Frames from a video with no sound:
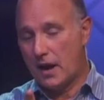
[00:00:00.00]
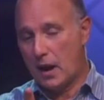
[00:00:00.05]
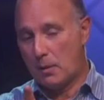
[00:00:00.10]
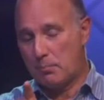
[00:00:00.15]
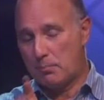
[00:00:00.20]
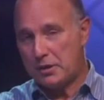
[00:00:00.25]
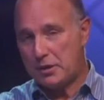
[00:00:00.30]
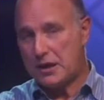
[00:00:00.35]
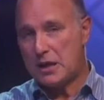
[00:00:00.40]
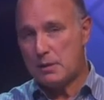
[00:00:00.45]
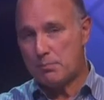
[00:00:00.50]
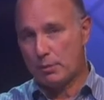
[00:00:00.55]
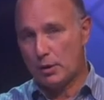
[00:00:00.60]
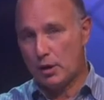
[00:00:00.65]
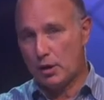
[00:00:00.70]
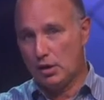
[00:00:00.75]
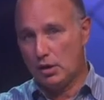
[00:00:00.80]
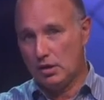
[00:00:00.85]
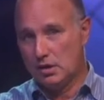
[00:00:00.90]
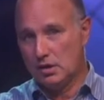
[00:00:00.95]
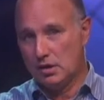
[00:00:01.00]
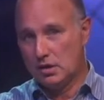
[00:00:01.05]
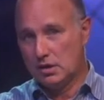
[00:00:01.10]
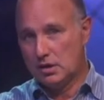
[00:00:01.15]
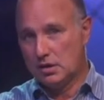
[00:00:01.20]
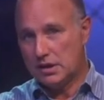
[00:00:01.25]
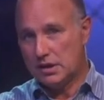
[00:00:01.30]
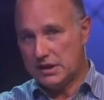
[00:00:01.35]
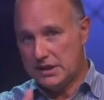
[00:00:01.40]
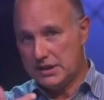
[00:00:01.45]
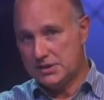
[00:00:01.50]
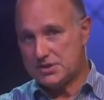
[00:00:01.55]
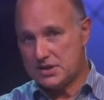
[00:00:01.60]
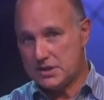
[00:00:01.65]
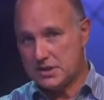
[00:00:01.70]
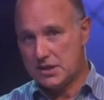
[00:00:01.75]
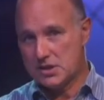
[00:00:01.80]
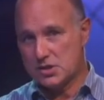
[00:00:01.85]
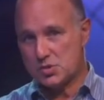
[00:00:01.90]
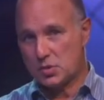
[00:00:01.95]
a people
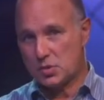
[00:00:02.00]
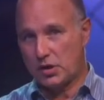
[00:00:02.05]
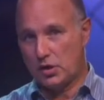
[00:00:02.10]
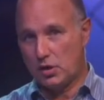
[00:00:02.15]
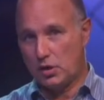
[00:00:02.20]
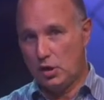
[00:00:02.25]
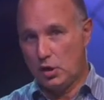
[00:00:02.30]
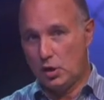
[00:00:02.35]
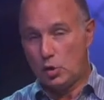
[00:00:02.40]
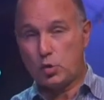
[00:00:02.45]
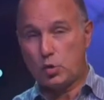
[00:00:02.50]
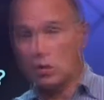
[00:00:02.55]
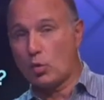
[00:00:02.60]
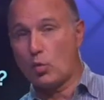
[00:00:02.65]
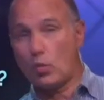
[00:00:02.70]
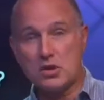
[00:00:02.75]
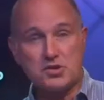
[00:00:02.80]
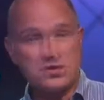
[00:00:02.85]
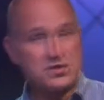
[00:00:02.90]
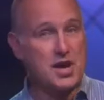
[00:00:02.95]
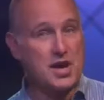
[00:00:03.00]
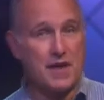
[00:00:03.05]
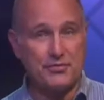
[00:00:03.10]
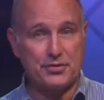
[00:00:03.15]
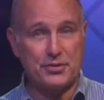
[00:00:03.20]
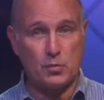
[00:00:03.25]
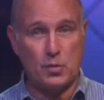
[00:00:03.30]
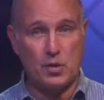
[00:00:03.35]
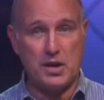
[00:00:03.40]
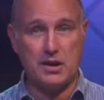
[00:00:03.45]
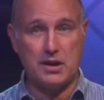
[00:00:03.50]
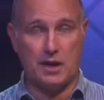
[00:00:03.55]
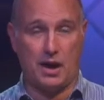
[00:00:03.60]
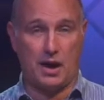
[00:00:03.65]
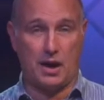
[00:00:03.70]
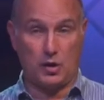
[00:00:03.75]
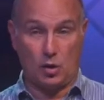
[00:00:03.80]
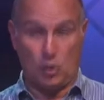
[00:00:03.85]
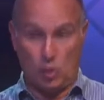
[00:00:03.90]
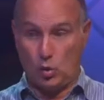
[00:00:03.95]
into Israel who are worse off than we
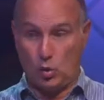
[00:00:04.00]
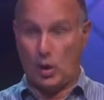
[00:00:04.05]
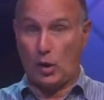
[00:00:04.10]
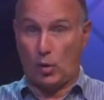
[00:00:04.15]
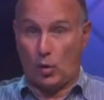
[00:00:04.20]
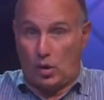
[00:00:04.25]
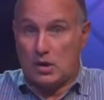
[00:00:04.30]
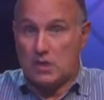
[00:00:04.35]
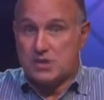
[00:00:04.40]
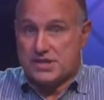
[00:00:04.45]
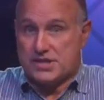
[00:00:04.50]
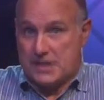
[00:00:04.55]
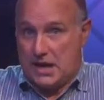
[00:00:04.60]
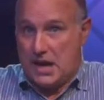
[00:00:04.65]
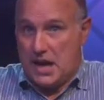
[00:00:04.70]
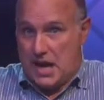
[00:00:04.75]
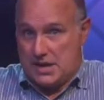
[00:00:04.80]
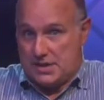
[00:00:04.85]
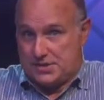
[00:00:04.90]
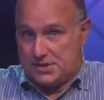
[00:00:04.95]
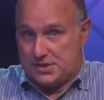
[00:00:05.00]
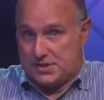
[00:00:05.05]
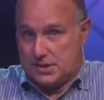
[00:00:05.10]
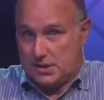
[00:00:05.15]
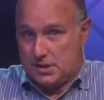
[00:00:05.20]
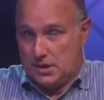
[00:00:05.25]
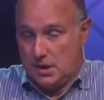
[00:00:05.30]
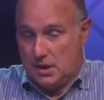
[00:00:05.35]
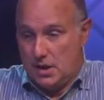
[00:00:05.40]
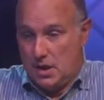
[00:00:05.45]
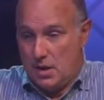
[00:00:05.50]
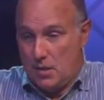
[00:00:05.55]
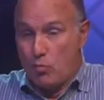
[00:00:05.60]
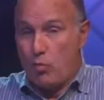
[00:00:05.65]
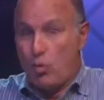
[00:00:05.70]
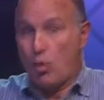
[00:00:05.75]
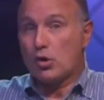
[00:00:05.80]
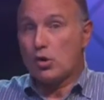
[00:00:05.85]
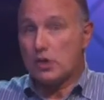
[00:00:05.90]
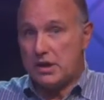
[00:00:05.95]
are, who are worse than us,
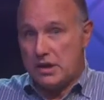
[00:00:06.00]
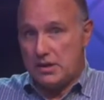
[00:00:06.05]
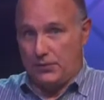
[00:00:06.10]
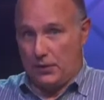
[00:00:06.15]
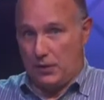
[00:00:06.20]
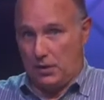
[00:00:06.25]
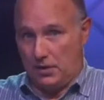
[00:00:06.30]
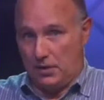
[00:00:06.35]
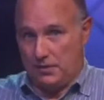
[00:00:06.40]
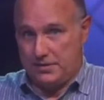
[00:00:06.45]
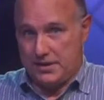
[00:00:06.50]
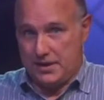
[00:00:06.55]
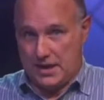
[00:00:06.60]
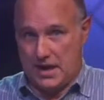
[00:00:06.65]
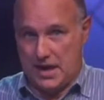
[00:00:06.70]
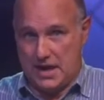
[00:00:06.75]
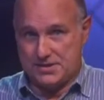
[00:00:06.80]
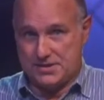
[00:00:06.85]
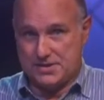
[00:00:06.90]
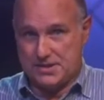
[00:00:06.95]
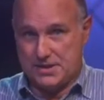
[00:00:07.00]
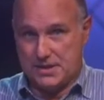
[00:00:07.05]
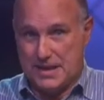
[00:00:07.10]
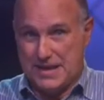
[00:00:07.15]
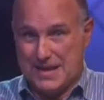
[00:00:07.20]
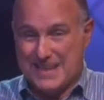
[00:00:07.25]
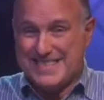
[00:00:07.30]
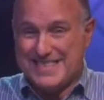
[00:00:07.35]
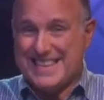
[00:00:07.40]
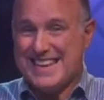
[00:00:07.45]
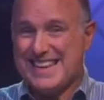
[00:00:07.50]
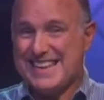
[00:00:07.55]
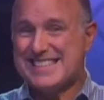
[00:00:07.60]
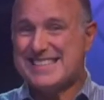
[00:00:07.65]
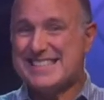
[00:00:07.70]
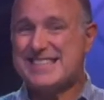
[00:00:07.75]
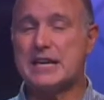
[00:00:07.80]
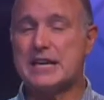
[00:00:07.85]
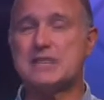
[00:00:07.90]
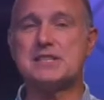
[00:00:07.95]
more evil than us.
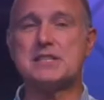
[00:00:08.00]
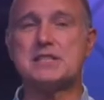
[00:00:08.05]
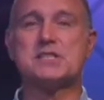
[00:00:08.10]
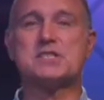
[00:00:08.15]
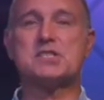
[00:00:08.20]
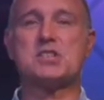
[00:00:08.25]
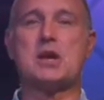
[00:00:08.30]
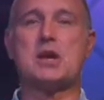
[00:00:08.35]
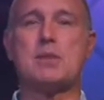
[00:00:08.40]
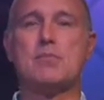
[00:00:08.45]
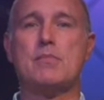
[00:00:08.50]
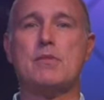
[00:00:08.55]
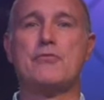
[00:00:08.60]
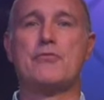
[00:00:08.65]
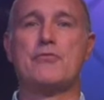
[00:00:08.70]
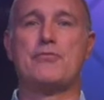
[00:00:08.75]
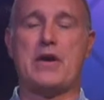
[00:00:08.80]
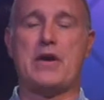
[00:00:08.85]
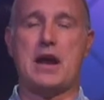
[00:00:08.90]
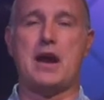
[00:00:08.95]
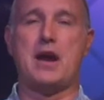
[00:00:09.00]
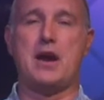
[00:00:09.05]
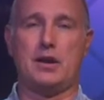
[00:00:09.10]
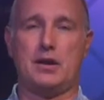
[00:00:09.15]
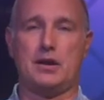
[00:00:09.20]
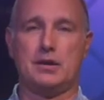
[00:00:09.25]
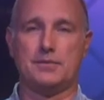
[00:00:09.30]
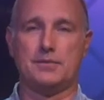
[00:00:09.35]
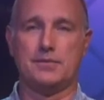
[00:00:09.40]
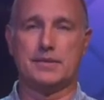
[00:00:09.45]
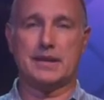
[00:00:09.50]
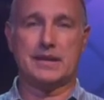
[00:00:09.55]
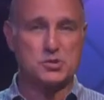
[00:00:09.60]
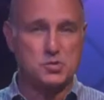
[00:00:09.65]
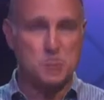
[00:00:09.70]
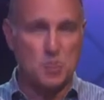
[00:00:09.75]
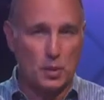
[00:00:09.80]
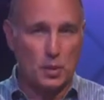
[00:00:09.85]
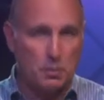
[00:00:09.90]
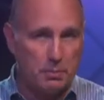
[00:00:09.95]
This doesn't seem fair. And
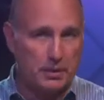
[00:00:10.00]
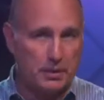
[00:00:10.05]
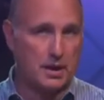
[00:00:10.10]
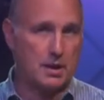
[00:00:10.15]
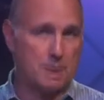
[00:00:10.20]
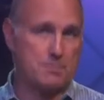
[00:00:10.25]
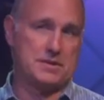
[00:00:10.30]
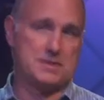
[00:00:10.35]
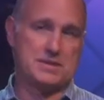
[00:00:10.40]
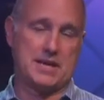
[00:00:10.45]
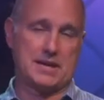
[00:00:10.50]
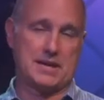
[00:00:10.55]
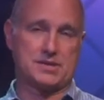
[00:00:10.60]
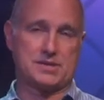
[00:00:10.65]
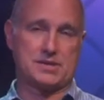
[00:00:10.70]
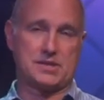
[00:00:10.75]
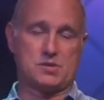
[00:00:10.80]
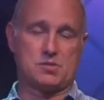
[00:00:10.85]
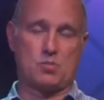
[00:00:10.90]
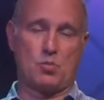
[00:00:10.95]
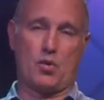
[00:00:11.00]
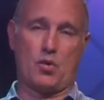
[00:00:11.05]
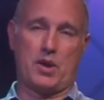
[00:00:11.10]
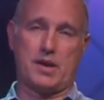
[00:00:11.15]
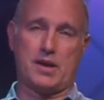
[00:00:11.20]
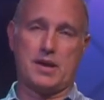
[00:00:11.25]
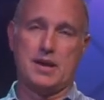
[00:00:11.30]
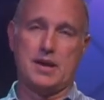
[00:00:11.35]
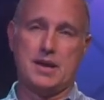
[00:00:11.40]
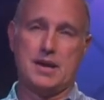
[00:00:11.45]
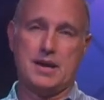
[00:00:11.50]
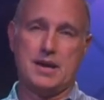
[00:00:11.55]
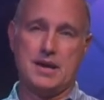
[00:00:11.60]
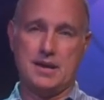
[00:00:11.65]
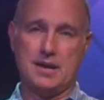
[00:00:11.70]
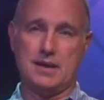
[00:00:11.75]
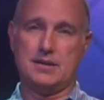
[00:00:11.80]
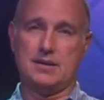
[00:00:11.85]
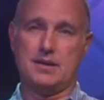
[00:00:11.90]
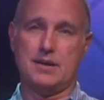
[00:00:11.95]
that's where we pick up the text this morning
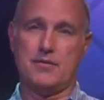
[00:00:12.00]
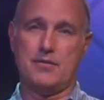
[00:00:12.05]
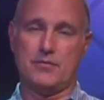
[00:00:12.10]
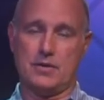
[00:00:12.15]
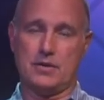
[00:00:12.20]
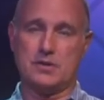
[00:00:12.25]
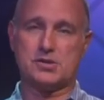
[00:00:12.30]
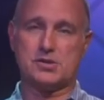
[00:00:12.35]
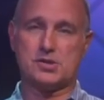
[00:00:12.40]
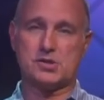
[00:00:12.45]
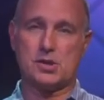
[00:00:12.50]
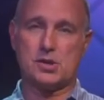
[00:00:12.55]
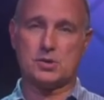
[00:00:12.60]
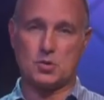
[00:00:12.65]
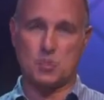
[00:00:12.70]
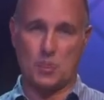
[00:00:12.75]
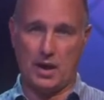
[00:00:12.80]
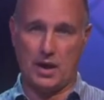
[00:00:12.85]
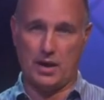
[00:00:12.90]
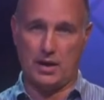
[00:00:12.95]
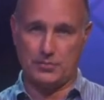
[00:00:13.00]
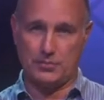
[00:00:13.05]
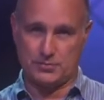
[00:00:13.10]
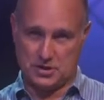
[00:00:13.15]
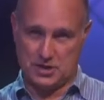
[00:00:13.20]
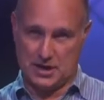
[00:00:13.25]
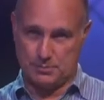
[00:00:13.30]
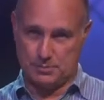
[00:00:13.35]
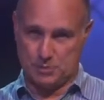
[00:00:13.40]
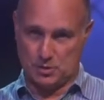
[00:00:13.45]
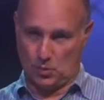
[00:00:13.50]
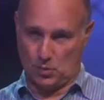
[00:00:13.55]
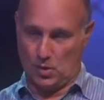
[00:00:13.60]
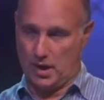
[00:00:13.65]
in verse 12 of chapter